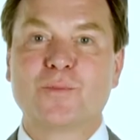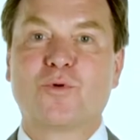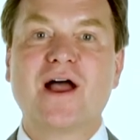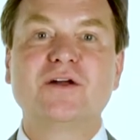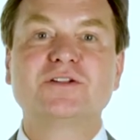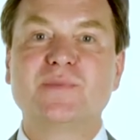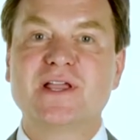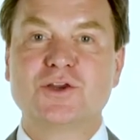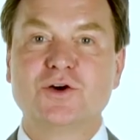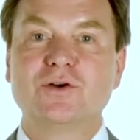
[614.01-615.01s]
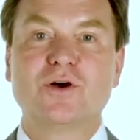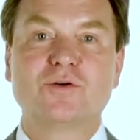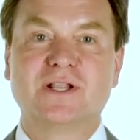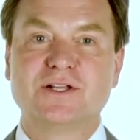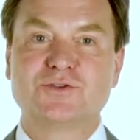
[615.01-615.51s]
We are proud to be your
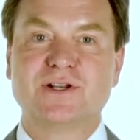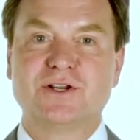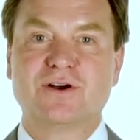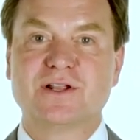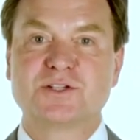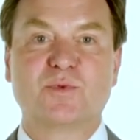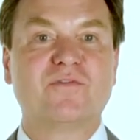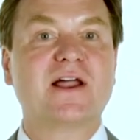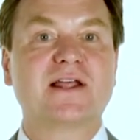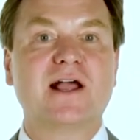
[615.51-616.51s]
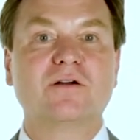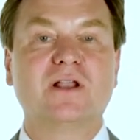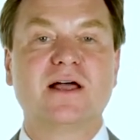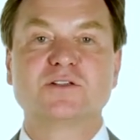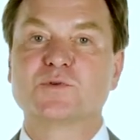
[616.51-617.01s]
local injury attorneys, providing our
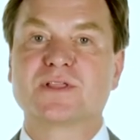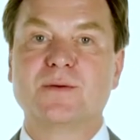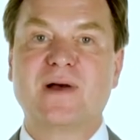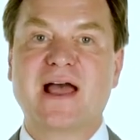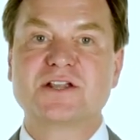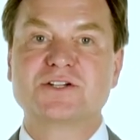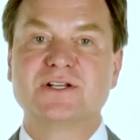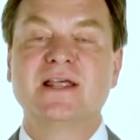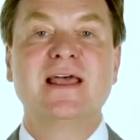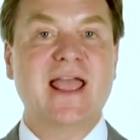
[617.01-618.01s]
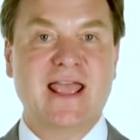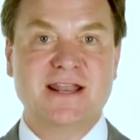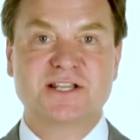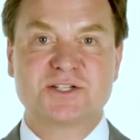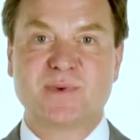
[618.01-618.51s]
clients with compassion
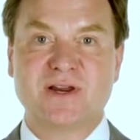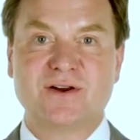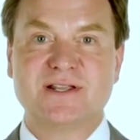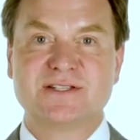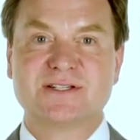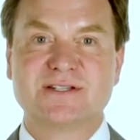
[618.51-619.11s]
and experience.